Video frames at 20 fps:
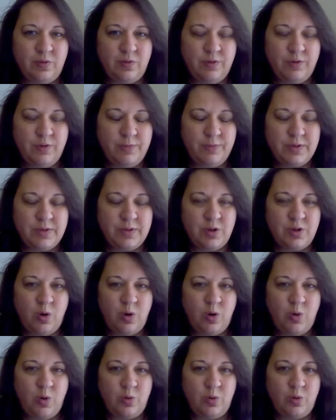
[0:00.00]
been
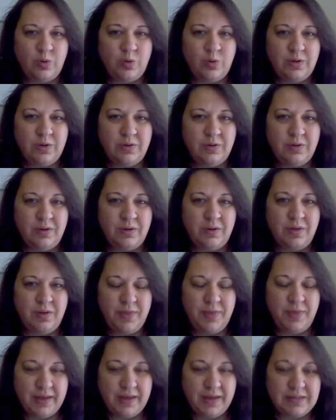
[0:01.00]
told
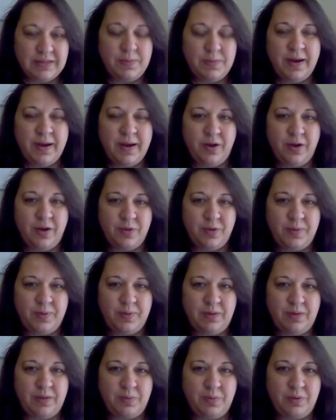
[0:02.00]
things by other
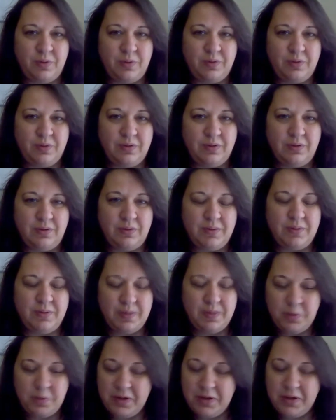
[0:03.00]
people
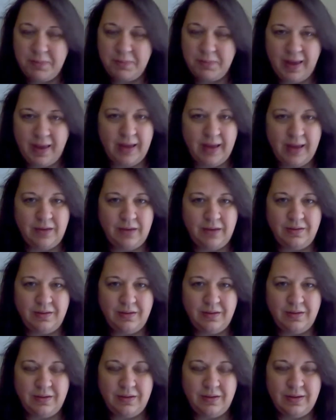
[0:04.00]
in pain,
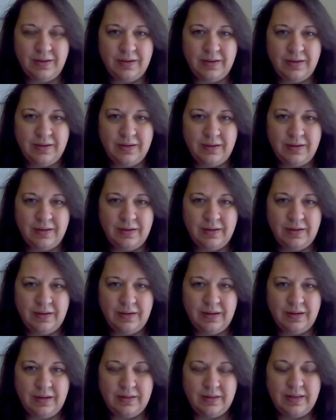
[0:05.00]

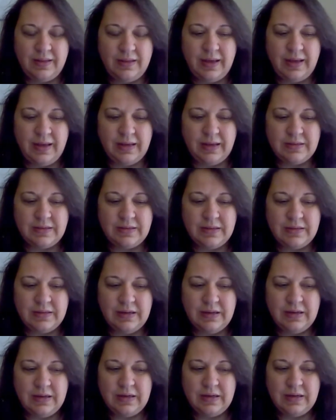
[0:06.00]
that
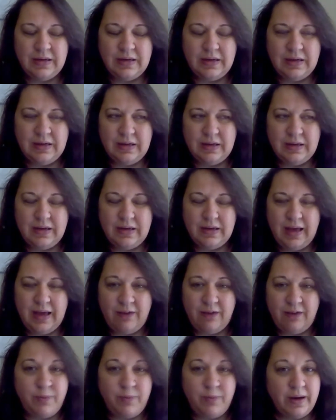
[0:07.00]

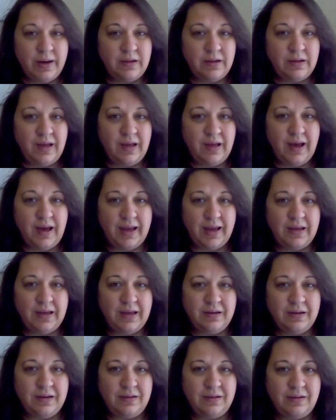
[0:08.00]
have been a lie,
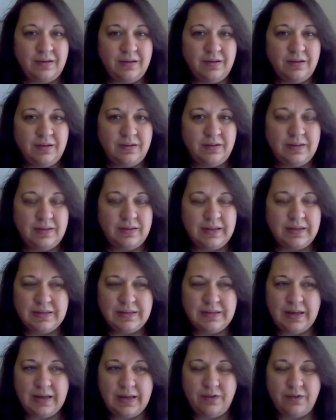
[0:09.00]
things
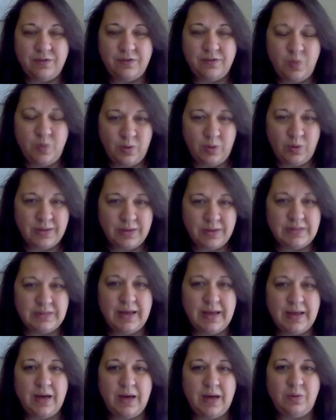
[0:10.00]
that have torn us
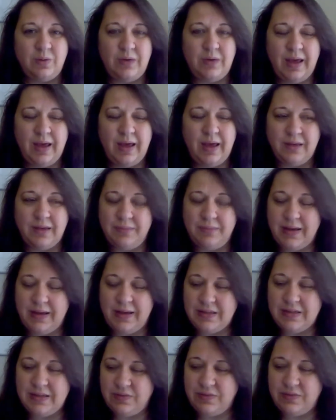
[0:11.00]
down and made
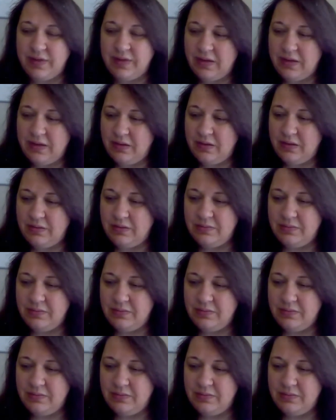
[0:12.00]
us feel